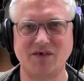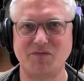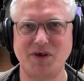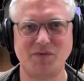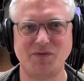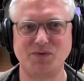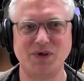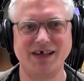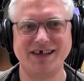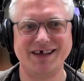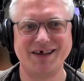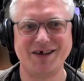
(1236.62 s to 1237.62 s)
actually put
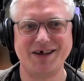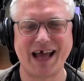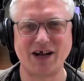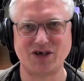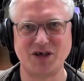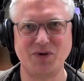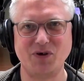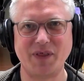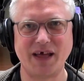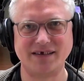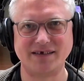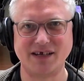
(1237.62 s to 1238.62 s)
that instead of Shropshire
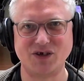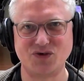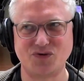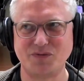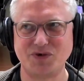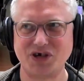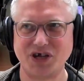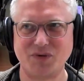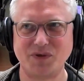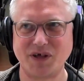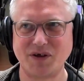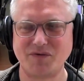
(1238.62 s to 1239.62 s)
when they wrote about us.
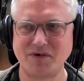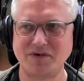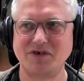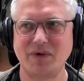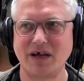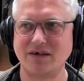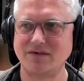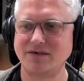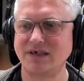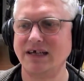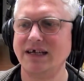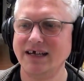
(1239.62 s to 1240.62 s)

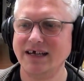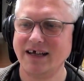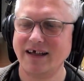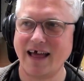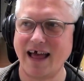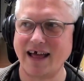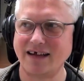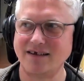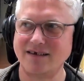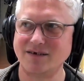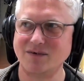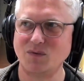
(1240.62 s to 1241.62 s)
And we'd been hiding
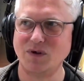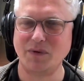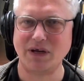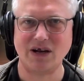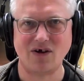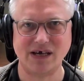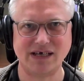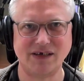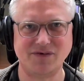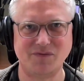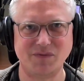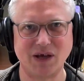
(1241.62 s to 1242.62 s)
from the government
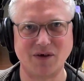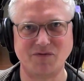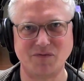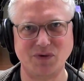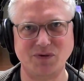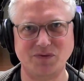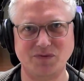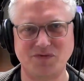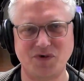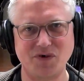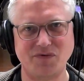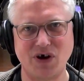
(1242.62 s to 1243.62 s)
for over 100
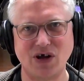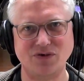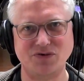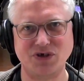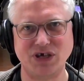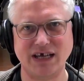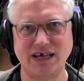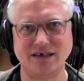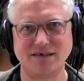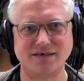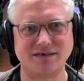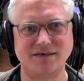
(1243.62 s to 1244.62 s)
years, but we got
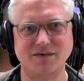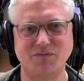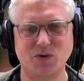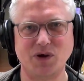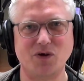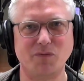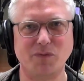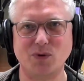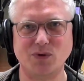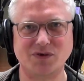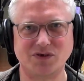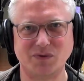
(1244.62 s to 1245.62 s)
bored, so we started a
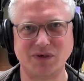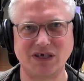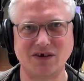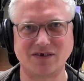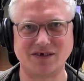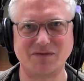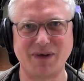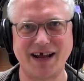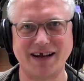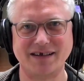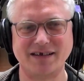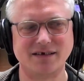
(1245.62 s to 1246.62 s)
band, and
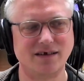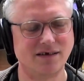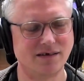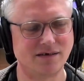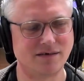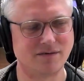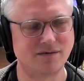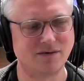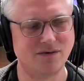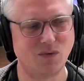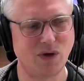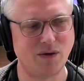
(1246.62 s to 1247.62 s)
we wore
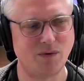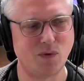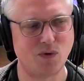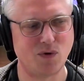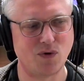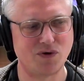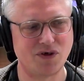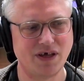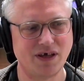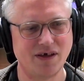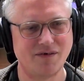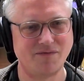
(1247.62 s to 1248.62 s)
various
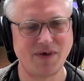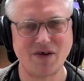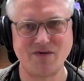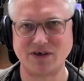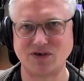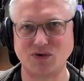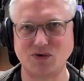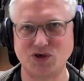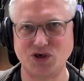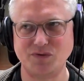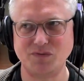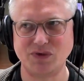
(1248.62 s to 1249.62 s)
costumes. The
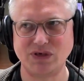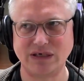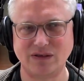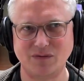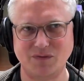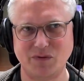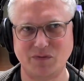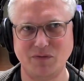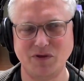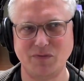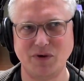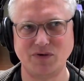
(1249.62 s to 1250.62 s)
probably the most extreme
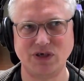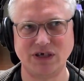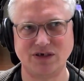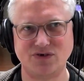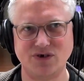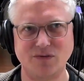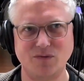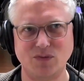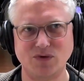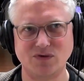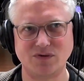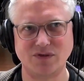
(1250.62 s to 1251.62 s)
was the lycra
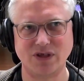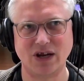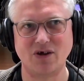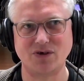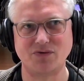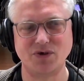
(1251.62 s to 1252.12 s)
unitards